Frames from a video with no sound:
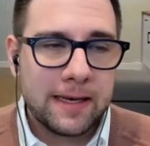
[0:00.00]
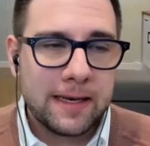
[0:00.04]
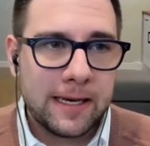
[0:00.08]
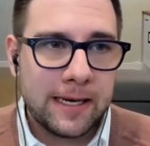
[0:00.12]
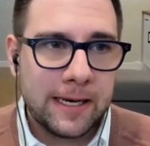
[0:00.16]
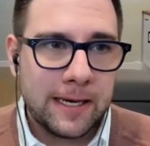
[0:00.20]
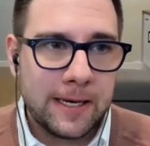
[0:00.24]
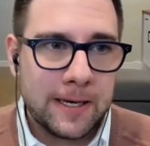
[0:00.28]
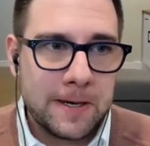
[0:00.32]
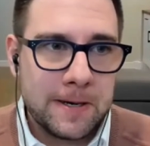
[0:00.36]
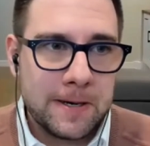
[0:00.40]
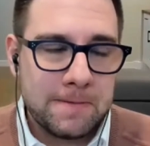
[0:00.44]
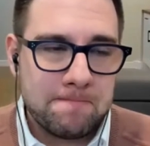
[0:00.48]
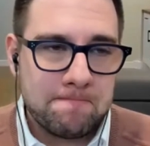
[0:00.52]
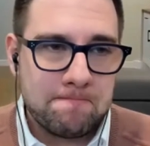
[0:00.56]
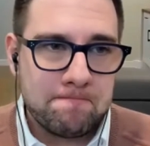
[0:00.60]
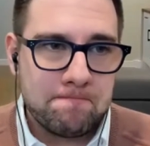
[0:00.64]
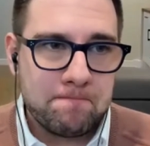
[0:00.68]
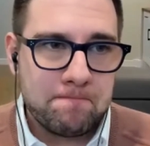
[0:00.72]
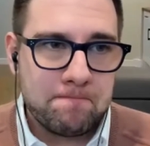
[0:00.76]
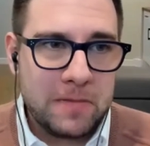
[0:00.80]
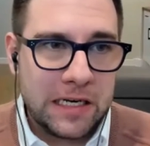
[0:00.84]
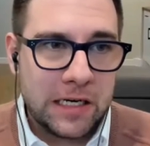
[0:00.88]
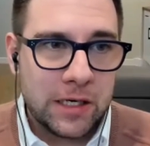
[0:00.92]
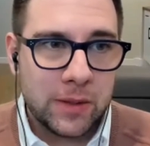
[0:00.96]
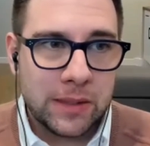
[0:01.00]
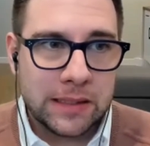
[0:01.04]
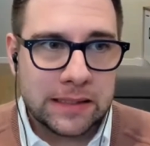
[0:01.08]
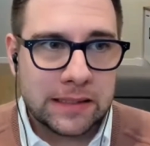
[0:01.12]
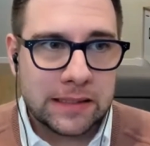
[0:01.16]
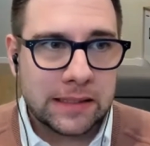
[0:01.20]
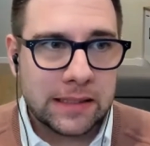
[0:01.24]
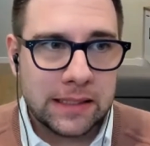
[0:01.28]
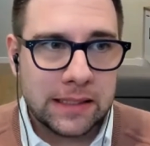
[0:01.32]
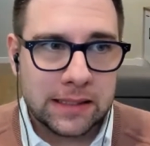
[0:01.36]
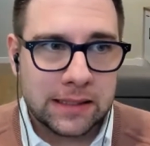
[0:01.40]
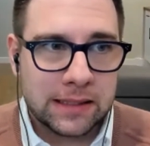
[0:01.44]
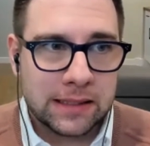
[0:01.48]
Um, you know,
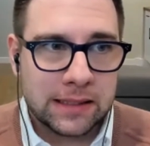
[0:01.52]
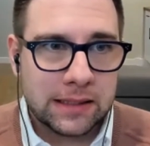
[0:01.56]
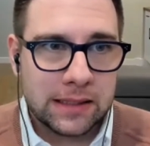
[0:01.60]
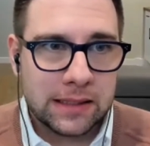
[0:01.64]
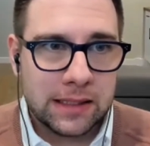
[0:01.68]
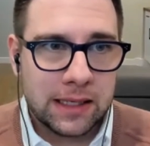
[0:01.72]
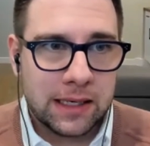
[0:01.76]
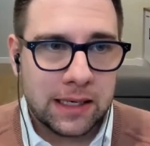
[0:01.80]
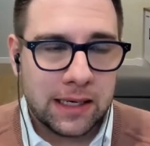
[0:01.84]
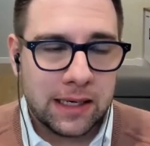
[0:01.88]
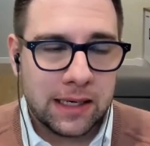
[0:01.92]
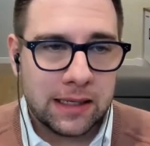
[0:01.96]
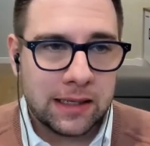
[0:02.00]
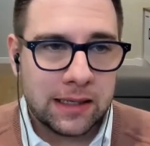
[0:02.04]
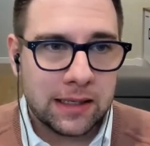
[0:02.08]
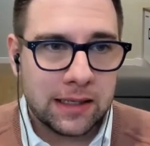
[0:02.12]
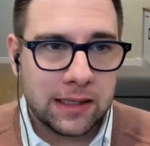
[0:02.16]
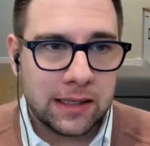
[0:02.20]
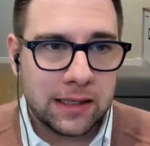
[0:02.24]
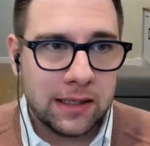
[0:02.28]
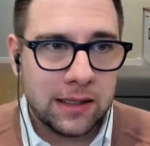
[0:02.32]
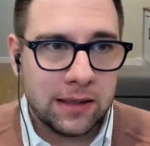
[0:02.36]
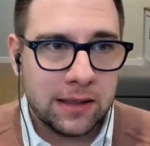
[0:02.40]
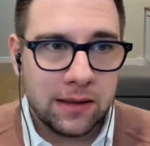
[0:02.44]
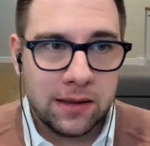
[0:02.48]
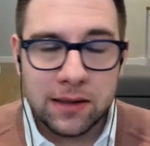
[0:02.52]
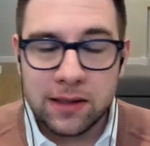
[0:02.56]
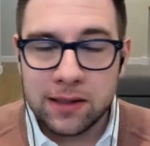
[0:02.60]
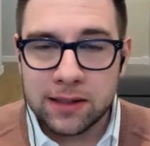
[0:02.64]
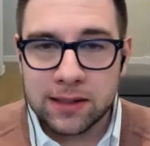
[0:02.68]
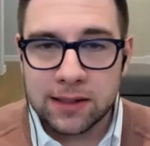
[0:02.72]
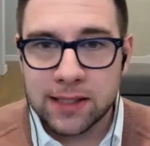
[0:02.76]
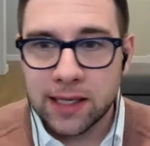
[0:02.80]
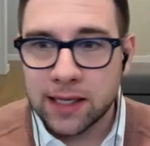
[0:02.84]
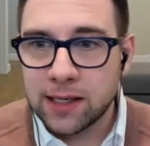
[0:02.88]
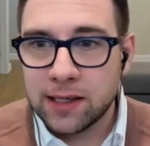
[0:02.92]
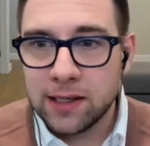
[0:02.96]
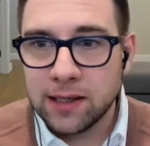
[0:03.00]
it's it's uh, I think
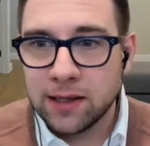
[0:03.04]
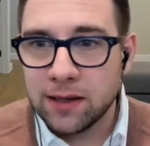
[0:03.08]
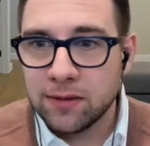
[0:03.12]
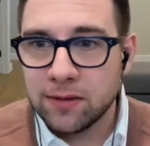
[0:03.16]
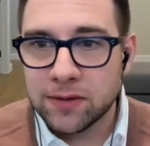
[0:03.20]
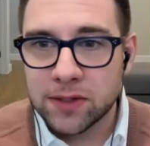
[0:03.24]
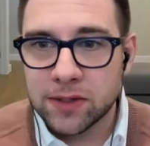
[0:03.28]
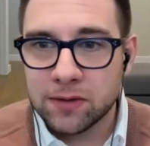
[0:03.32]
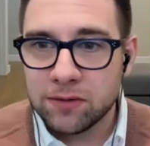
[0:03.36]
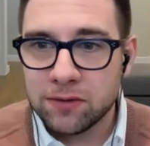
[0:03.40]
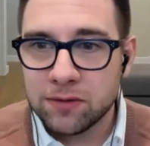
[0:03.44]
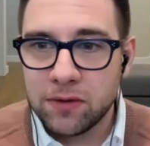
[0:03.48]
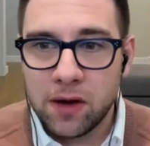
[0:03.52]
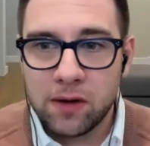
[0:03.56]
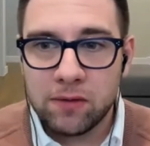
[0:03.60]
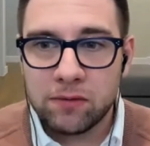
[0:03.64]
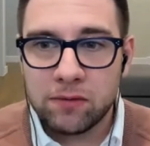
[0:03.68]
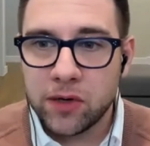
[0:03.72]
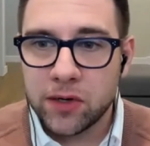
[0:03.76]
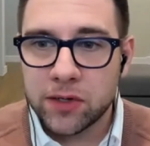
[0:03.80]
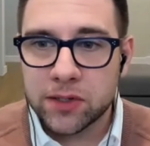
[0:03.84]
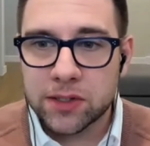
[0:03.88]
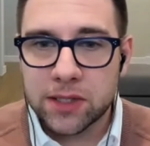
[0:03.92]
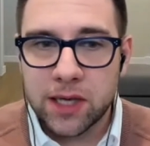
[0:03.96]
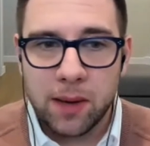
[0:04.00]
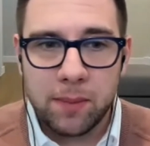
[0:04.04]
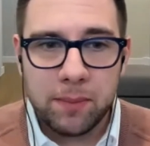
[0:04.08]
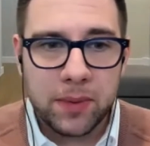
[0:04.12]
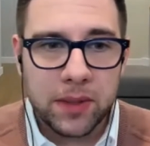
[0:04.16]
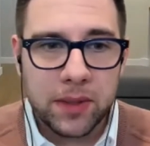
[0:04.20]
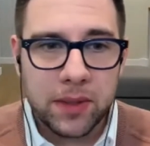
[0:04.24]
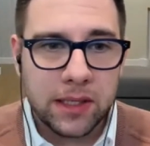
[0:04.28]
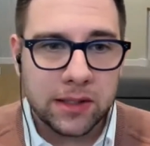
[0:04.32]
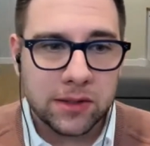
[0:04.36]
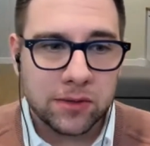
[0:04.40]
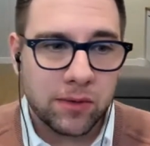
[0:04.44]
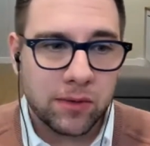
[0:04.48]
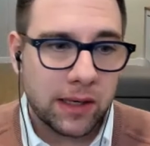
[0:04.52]
executives of of large
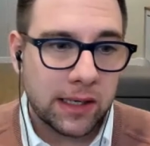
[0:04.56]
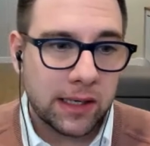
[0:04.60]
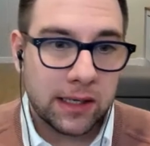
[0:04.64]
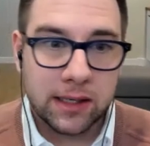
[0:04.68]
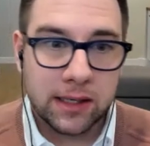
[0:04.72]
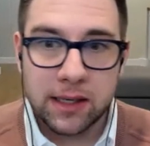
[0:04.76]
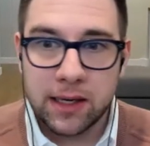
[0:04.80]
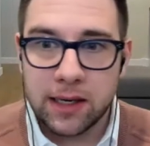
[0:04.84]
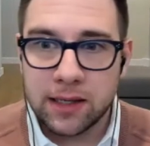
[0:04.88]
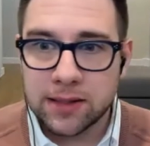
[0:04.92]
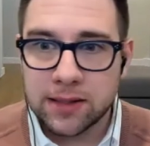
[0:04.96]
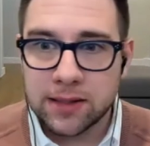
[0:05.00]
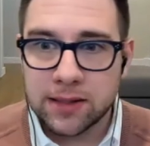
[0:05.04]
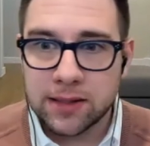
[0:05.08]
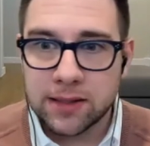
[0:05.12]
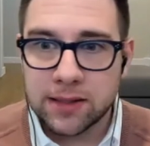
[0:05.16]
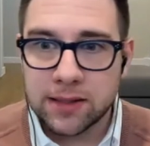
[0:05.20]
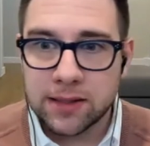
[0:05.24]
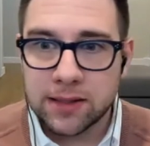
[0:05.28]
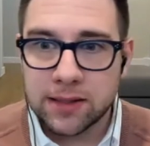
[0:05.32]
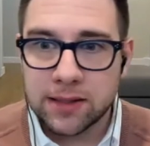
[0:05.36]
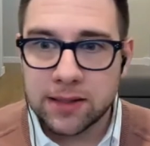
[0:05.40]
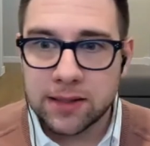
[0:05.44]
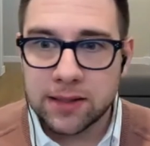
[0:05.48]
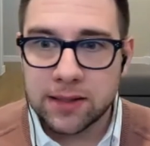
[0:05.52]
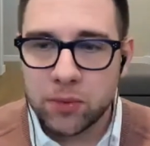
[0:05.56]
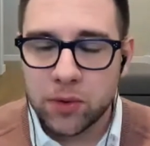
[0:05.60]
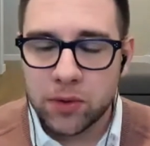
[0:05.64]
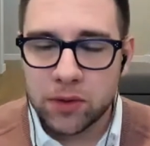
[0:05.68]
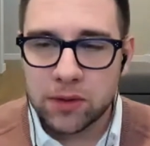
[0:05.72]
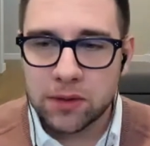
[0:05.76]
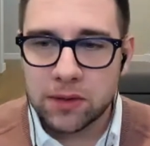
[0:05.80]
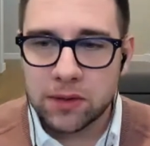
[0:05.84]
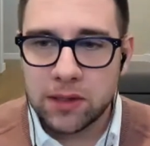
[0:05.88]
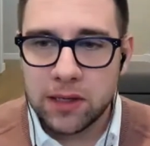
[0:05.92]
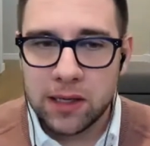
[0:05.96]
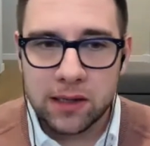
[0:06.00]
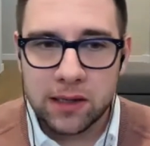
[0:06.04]
companies recognize now that this is
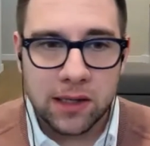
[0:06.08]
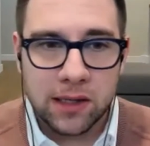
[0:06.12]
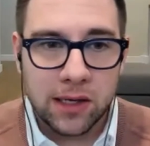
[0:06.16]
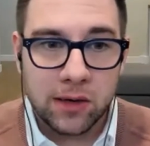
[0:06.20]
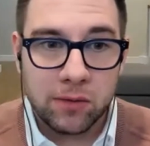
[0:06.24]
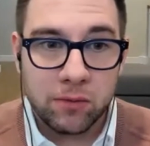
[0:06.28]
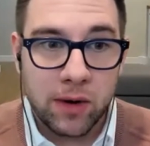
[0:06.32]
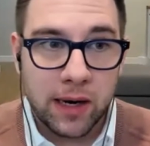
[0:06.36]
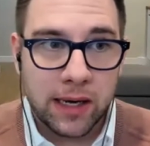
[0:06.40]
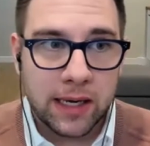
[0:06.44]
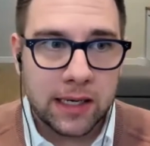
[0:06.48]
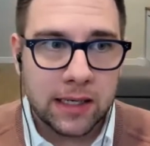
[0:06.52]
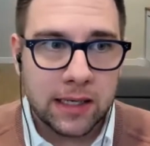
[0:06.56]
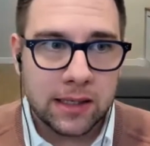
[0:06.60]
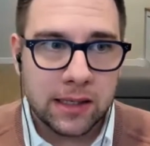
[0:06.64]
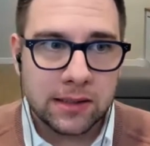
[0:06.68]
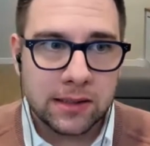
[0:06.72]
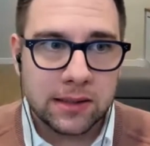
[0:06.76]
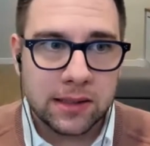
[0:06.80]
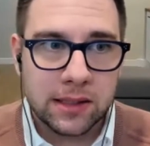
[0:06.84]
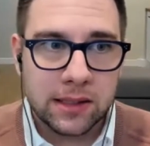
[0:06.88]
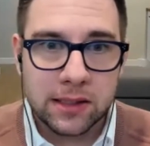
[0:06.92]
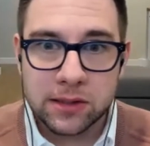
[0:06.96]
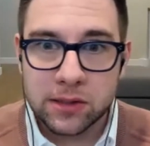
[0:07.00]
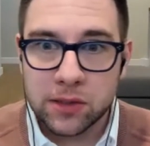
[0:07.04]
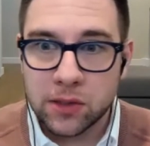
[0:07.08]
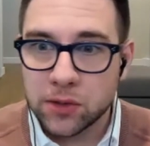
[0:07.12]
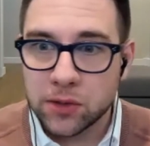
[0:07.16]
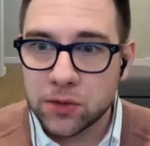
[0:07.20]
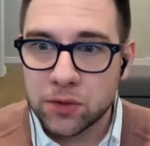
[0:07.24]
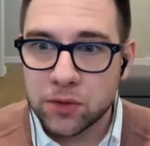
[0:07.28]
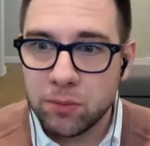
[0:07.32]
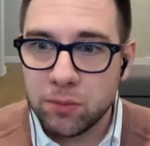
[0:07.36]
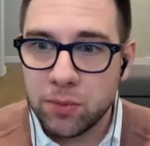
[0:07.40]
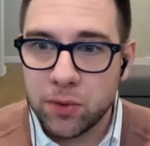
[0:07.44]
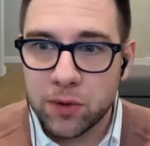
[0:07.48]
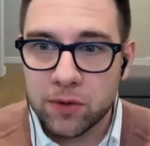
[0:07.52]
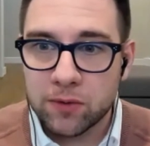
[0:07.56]
important, and they recognize that it's also
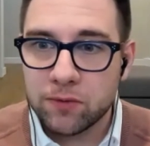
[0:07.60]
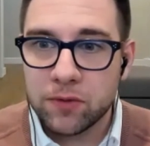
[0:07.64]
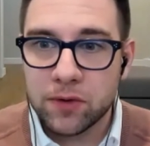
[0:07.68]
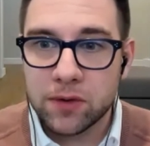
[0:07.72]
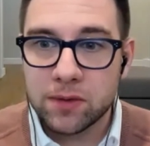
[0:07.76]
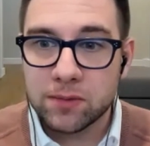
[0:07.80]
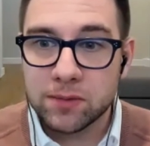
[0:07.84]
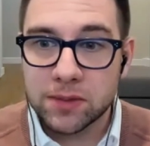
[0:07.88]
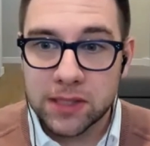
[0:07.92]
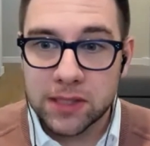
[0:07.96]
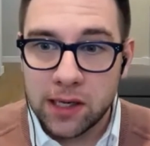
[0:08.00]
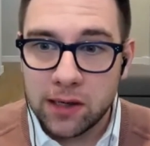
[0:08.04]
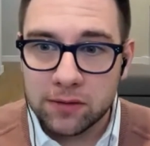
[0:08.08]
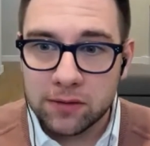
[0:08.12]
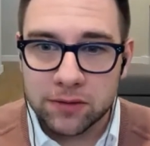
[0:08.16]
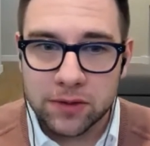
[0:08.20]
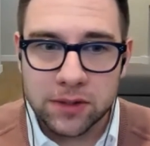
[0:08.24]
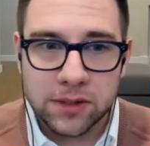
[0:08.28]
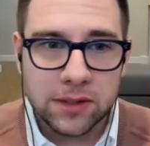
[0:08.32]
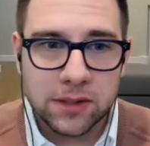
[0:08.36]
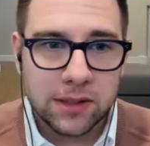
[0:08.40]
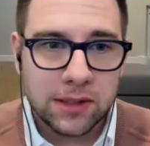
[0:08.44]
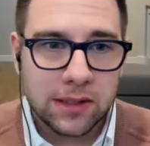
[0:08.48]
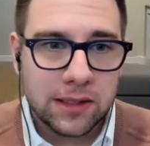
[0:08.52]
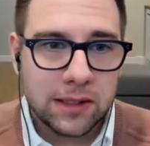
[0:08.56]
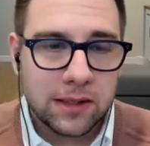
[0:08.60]
important for themselves,